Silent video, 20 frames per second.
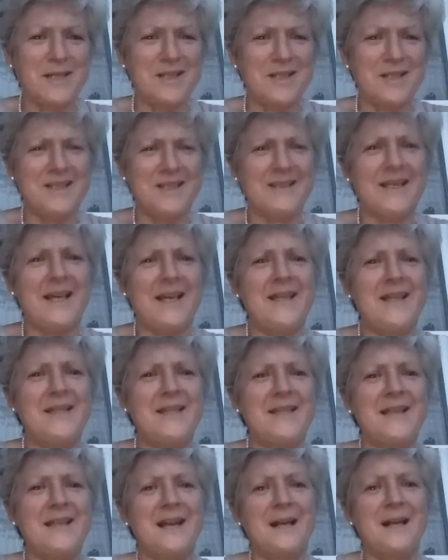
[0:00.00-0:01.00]
is, can it
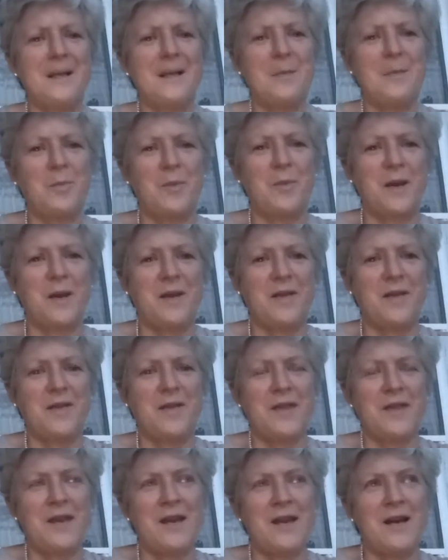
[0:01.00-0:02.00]
help with
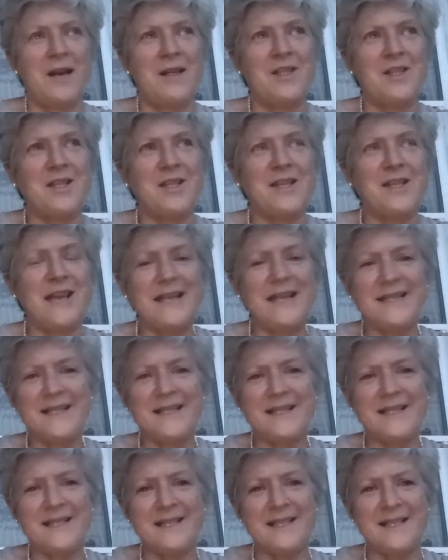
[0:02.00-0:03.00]
genetic
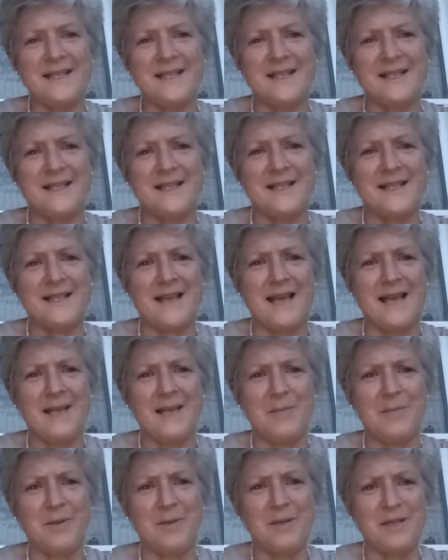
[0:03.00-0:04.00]
diseases like
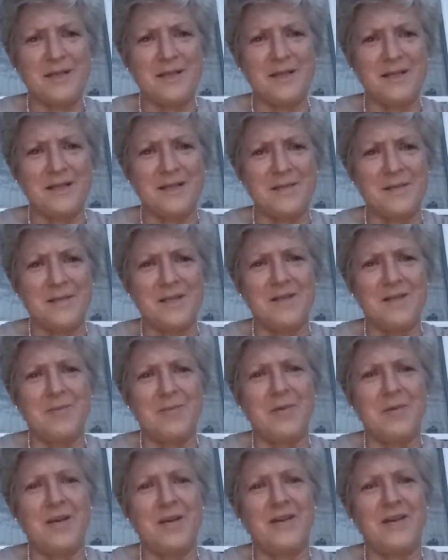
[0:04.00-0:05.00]
polycythemia
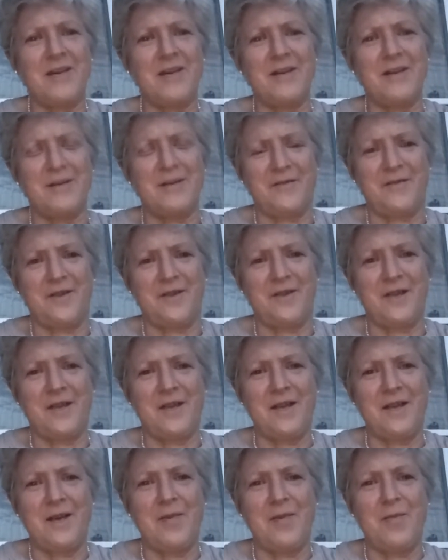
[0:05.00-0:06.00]
vera
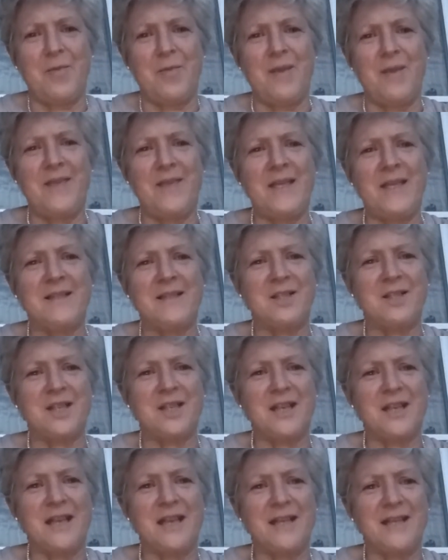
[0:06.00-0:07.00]
when there's a
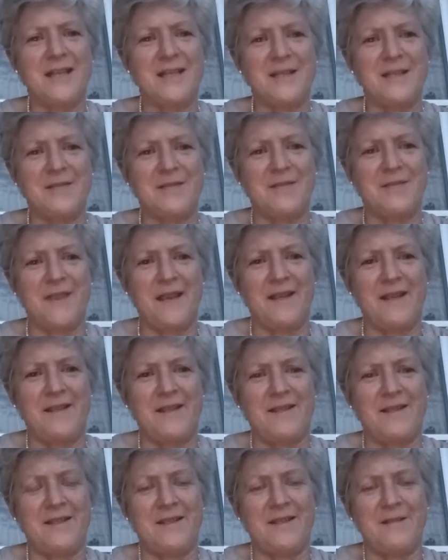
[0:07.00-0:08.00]
genetic
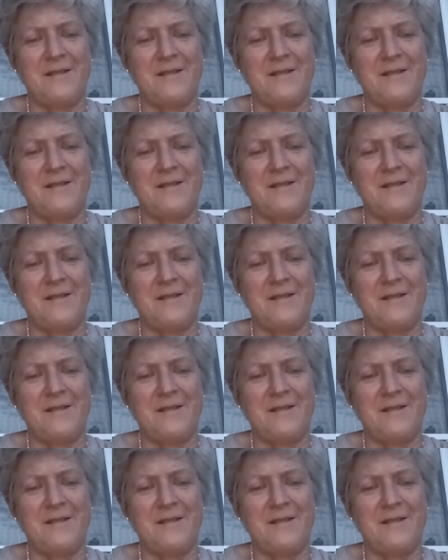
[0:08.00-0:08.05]
defect?